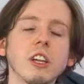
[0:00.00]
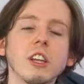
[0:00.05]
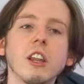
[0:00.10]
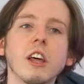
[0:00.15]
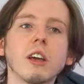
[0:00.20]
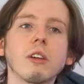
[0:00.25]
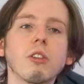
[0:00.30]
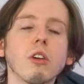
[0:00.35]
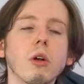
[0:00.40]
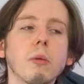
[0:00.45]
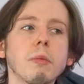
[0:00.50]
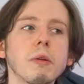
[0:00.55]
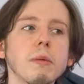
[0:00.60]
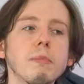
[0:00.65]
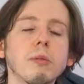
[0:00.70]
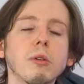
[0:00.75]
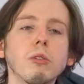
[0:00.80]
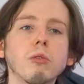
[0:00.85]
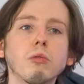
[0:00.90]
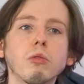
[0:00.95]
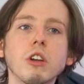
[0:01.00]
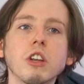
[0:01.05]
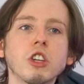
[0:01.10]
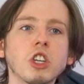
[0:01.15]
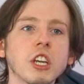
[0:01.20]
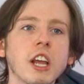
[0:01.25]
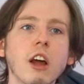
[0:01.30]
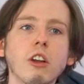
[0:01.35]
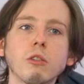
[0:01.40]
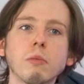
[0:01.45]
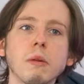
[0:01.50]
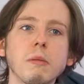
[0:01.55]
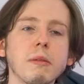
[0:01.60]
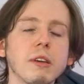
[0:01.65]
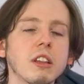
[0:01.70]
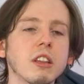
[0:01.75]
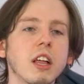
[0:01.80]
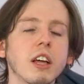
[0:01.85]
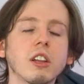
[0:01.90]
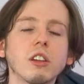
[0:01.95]
Yeah. Like there are people reaching out to me
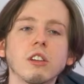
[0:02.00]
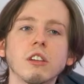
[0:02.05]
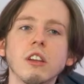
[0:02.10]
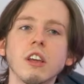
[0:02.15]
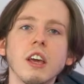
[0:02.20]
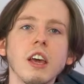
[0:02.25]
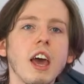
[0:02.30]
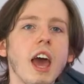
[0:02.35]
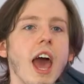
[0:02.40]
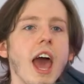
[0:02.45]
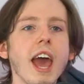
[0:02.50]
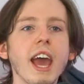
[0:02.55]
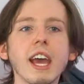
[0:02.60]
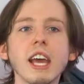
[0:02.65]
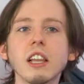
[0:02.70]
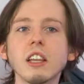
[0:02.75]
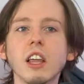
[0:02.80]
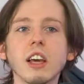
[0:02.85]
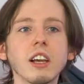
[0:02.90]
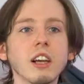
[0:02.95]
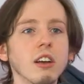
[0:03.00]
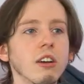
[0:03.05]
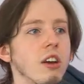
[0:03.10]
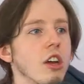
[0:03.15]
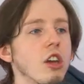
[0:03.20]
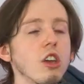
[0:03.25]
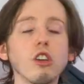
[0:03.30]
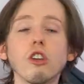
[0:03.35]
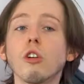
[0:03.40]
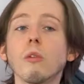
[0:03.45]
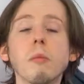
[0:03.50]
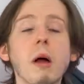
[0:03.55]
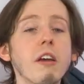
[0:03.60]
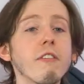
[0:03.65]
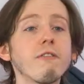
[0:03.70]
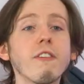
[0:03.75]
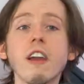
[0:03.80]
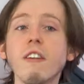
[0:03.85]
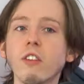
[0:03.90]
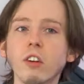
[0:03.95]
being like, "Hey, like you're my
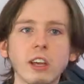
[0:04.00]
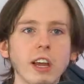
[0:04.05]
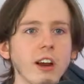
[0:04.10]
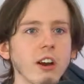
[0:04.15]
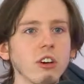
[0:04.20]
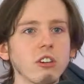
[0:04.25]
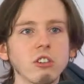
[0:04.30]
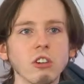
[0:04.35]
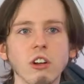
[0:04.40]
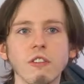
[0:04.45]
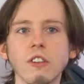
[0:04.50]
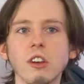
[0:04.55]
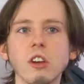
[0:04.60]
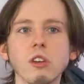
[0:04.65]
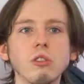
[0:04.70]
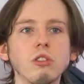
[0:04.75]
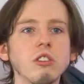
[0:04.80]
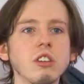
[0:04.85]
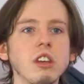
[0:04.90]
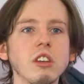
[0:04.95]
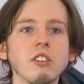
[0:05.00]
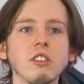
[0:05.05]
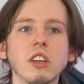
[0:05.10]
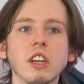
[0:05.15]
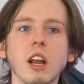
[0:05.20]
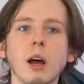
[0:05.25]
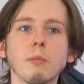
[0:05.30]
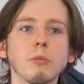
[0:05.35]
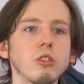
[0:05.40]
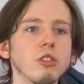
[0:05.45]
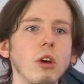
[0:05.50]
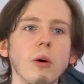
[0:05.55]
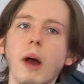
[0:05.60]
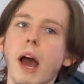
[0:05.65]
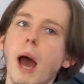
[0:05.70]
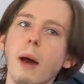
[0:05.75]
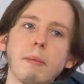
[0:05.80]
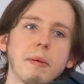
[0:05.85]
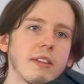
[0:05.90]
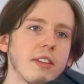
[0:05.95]
favorite character on the new season. I'm so
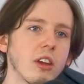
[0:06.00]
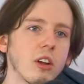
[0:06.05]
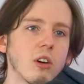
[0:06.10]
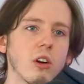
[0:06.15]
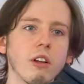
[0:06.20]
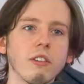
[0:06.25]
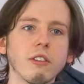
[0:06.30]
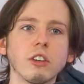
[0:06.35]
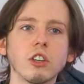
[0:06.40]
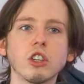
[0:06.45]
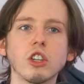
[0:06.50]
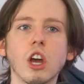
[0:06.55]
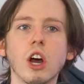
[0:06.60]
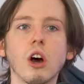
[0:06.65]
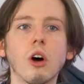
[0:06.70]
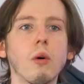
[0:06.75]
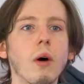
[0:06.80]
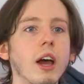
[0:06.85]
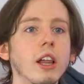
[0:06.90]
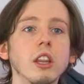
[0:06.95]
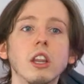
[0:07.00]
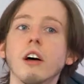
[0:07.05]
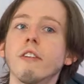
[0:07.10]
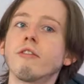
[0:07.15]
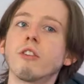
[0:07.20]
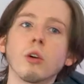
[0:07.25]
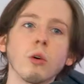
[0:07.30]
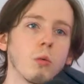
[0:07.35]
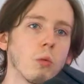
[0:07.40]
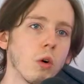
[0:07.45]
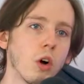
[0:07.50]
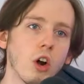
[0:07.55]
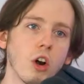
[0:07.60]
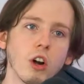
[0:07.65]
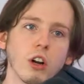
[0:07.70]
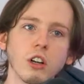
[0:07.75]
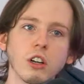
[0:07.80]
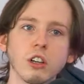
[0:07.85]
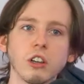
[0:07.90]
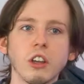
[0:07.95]
happy that you're on the show. I love your
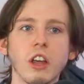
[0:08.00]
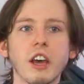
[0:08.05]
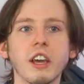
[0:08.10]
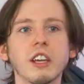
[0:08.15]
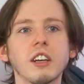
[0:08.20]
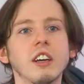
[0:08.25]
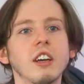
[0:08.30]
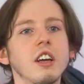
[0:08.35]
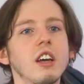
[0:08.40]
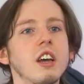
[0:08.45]
work." Like